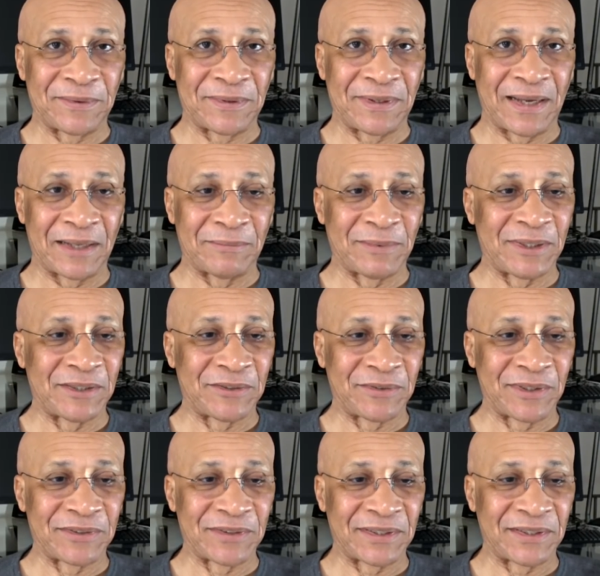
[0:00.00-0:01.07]

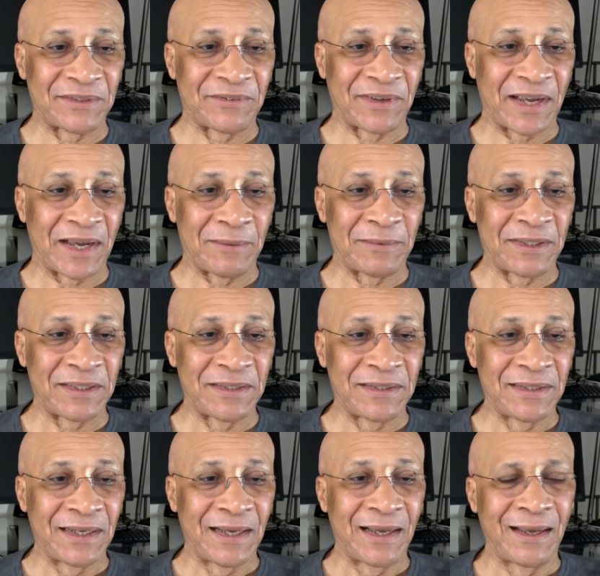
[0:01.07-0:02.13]
administration and the family.
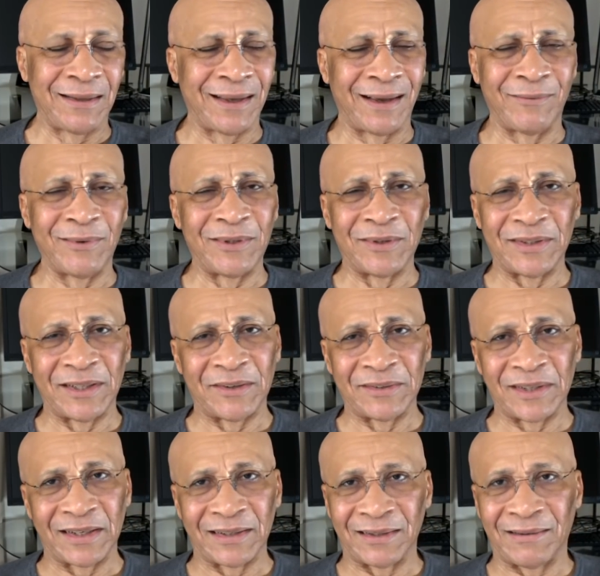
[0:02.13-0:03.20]
Yeah, we know they don't
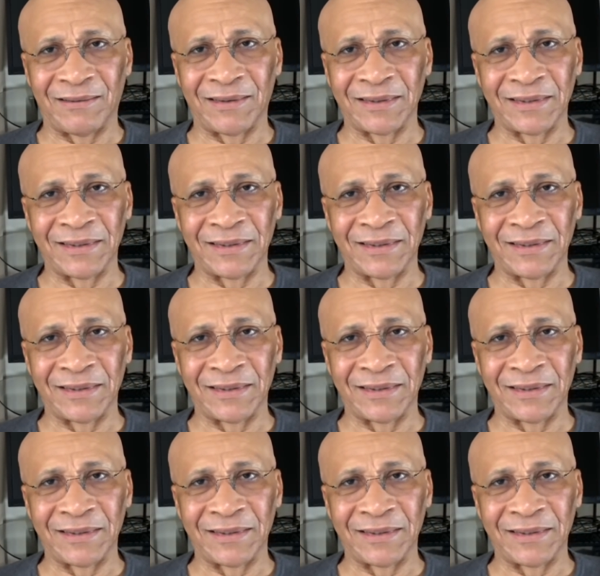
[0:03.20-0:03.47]
get along.